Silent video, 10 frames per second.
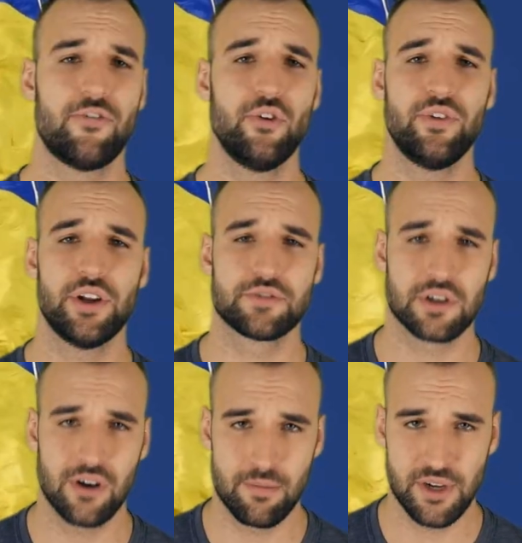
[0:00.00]
A few videos
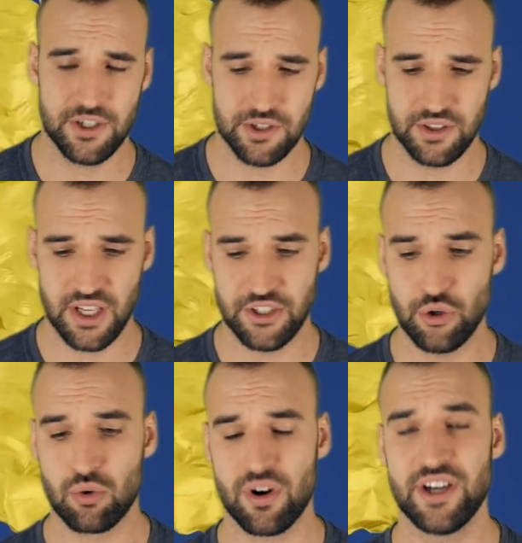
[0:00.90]
ago I mentioned that
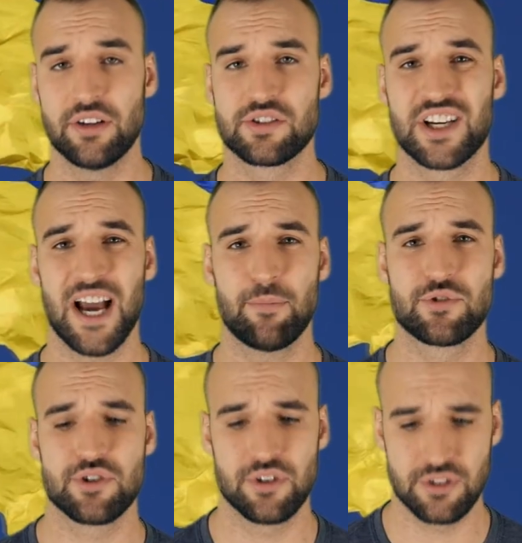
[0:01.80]
Ukrainians
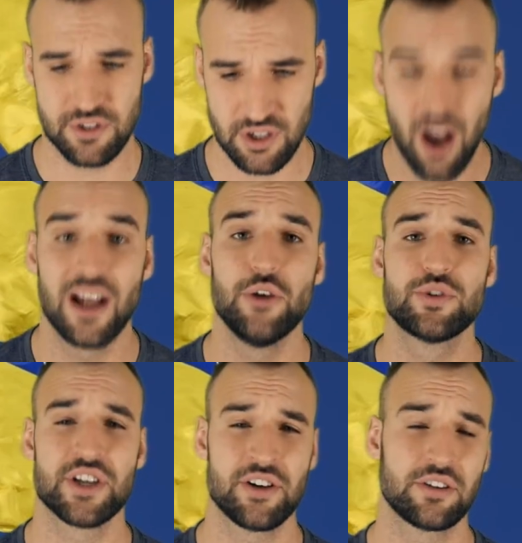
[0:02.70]
captured a
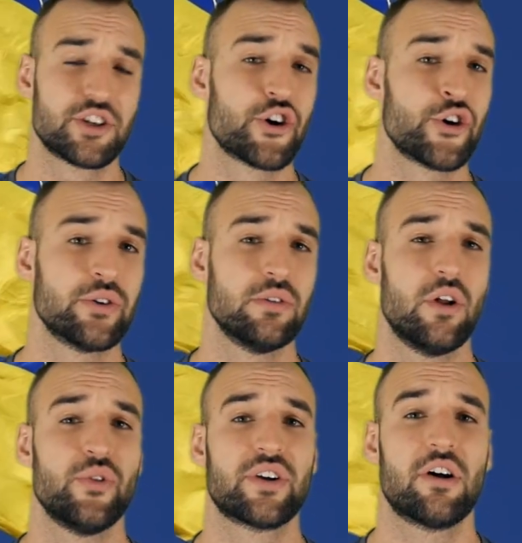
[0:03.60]
lieutenant colonel
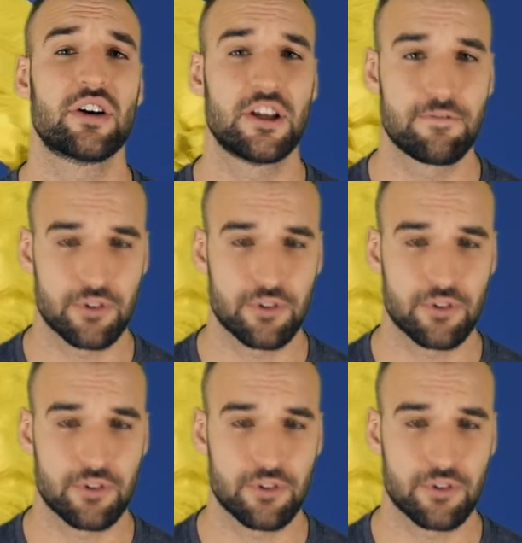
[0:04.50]
on the Kharkiv